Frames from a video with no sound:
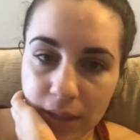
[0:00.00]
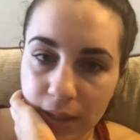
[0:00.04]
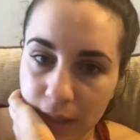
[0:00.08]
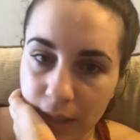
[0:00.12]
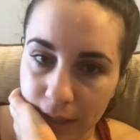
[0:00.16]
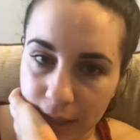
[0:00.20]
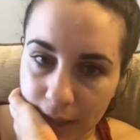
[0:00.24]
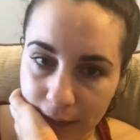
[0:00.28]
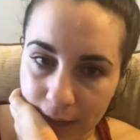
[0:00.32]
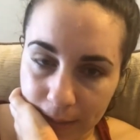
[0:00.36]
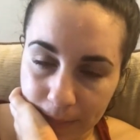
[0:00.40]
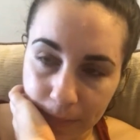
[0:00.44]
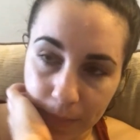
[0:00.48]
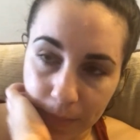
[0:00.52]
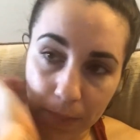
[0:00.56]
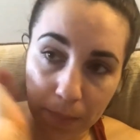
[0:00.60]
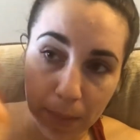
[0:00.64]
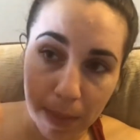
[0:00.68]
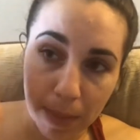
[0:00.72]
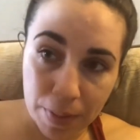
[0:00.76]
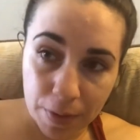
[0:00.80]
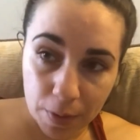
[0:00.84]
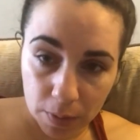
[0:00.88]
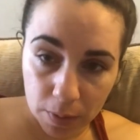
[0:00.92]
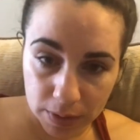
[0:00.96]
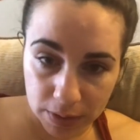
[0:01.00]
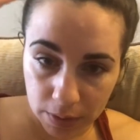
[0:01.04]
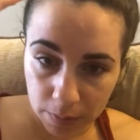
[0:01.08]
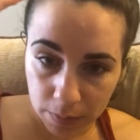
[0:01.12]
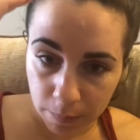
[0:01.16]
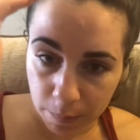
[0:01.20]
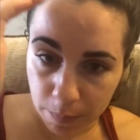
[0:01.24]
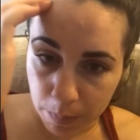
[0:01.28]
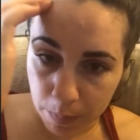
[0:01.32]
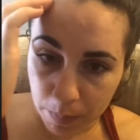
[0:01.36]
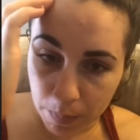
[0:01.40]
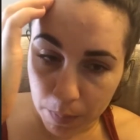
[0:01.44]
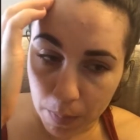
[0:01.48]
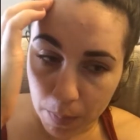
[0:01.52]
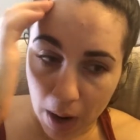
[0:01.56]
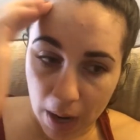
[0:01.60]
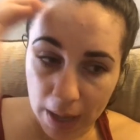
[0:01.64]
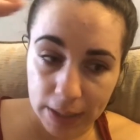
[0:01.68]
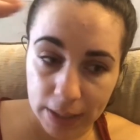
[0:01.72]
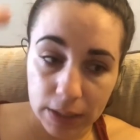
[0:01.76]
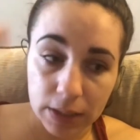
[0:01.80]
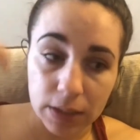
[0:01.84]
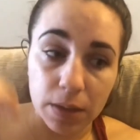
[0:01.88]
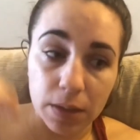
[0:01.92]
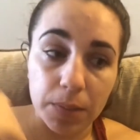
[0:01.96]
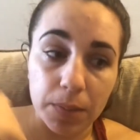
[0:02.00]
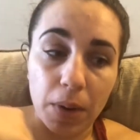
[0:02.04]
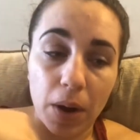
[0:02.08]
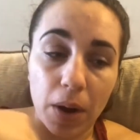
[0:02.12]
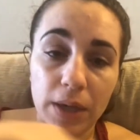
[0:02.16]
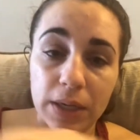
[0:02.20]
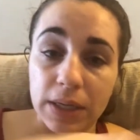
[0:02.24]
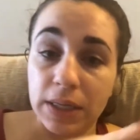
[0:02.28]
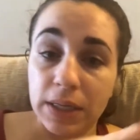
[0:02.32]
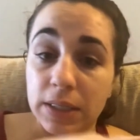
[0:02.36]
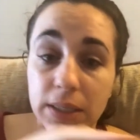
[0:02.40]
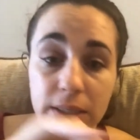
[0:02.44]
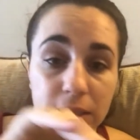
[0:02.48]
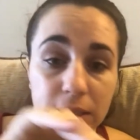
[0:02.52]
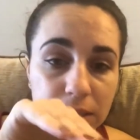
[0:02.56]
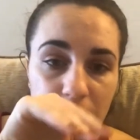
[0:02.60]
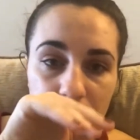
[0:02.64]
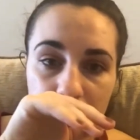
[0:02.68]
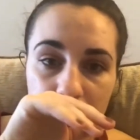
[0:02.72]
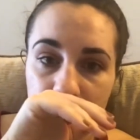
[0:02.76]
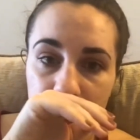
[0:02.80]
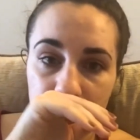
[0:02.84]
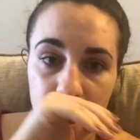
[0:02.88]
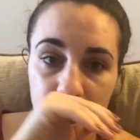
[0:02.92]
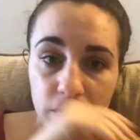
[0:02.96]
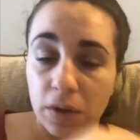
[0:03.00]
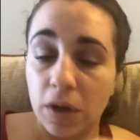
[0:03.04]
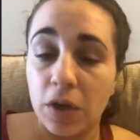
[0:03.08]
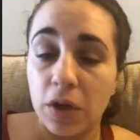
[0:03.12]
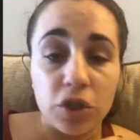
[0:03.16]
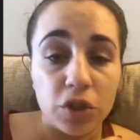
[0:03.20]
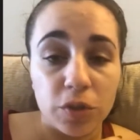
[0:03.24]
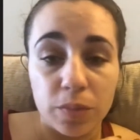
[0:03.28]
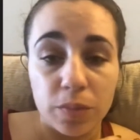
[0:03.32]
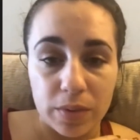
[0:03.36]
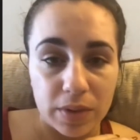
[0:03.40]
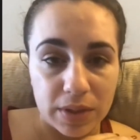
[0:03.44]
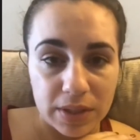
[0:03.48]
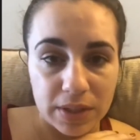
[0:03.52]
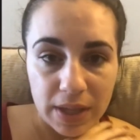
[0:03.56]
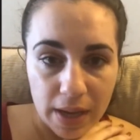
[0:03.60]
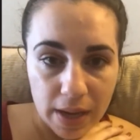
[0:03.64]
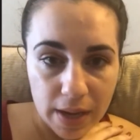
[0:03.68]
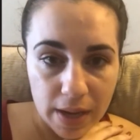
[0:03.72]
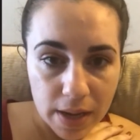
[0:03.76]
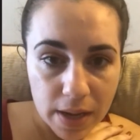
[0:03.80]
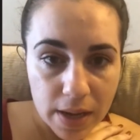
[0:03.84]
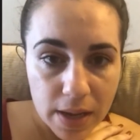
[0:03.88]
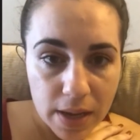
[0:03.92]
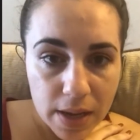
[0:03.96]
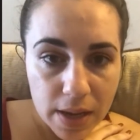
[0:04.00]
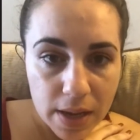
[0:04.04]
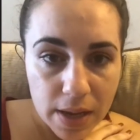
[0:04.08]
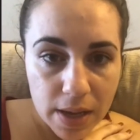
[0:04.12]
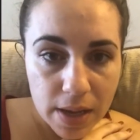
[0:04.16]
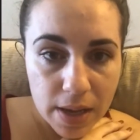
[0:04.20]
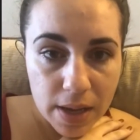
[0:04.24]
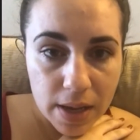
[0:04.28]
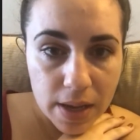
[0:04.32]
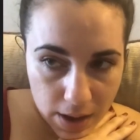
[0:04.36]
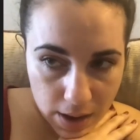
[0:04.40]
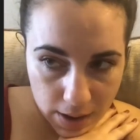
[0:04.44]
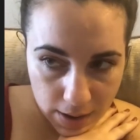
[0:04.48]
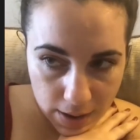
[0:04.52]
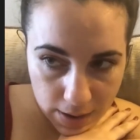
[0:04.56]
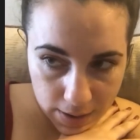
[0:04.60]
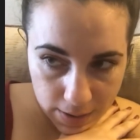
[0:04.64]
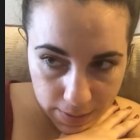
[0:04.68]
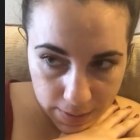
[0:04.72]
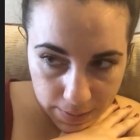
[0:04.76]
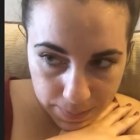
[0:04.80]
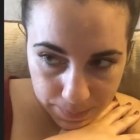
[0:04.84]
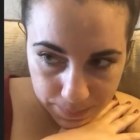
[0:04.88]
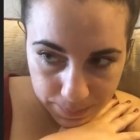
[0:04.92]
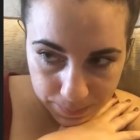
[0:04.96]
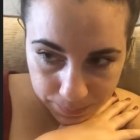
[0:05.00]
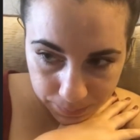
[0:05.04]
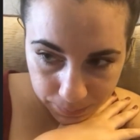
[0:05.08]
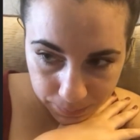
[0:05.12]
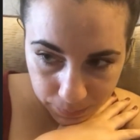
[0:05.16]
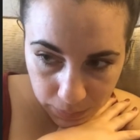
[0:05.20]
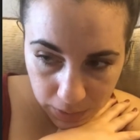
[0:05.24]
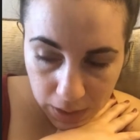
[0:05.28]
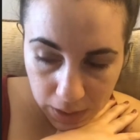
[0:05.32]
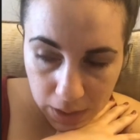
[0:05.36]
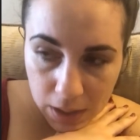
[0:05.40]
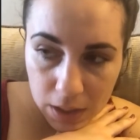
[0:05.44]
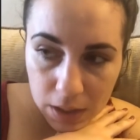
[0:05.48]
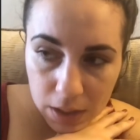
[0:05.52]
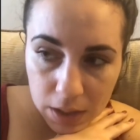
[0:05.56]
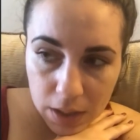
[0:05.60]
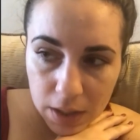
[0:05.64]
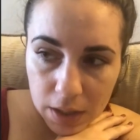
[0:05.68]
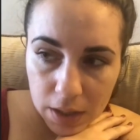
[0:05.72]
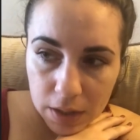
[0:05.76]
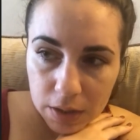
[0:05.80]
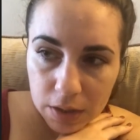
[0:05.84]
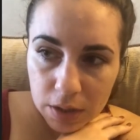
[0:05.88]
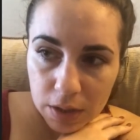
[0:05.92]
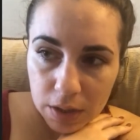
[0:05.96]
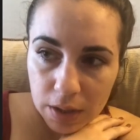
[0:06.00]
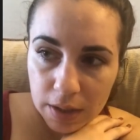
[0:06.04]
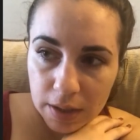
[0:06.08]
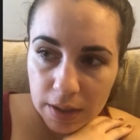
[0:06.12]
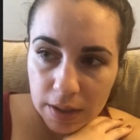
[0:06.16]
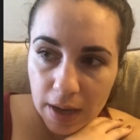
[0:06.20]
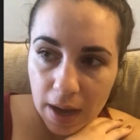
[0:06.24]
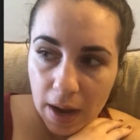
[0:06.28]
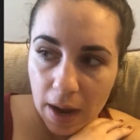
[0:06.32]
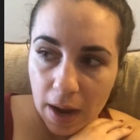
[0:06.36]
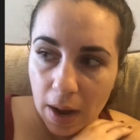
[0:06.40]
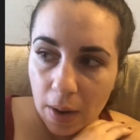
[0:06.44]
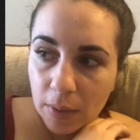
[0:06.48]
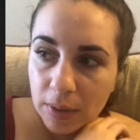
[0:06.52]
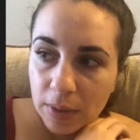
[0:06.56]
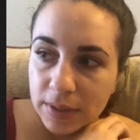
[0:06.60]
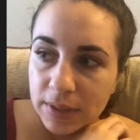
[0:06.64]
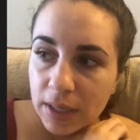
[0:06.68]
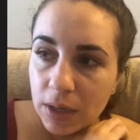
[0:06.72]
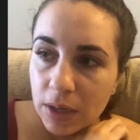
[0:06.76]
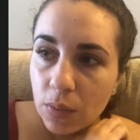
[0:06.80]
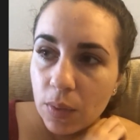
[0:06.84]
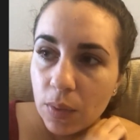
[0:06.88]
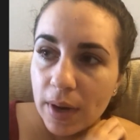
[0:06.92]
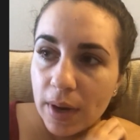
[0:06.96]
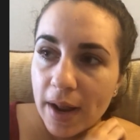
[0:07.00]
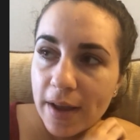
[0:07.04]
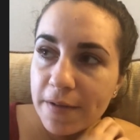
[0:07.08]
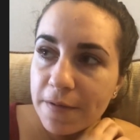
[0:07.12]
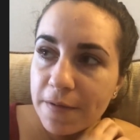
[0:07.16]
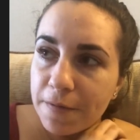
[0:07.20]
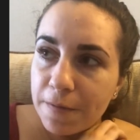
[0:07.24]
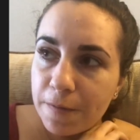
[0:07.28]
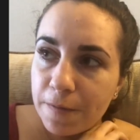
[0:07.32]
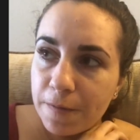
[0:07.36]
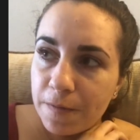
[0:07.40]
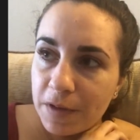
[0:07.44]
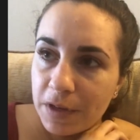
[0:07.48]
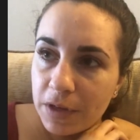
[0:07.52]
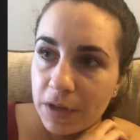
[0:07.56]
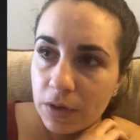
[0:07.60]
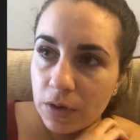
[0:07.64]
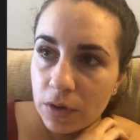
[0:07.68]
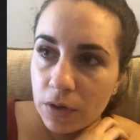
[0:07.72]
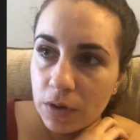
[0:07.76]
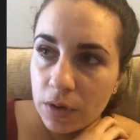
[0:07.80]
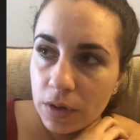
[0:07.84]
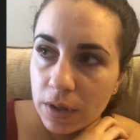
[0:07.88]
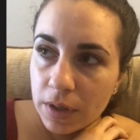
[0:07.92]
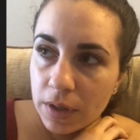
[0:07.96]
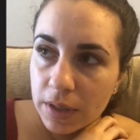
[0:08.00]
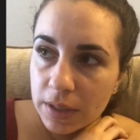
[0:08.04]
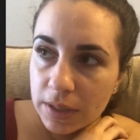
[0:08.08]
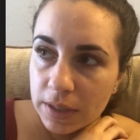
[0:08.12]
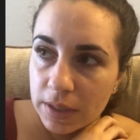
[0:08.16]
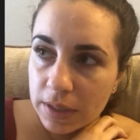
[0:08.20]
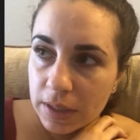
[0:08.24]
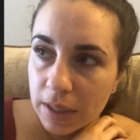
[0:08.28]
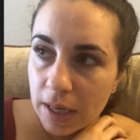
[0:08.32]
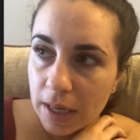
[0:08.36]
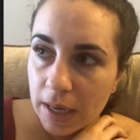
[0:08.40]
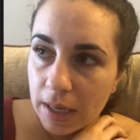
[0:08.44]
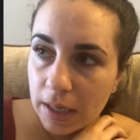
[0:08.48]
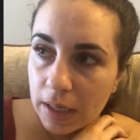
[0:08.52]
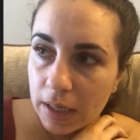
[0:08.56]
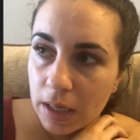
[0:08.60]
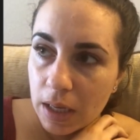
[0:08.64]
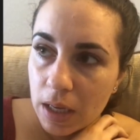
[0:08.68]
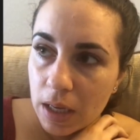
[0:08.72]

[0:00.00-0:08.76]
Like there was a mind to body disconnect 100%. And I would say what I feel is like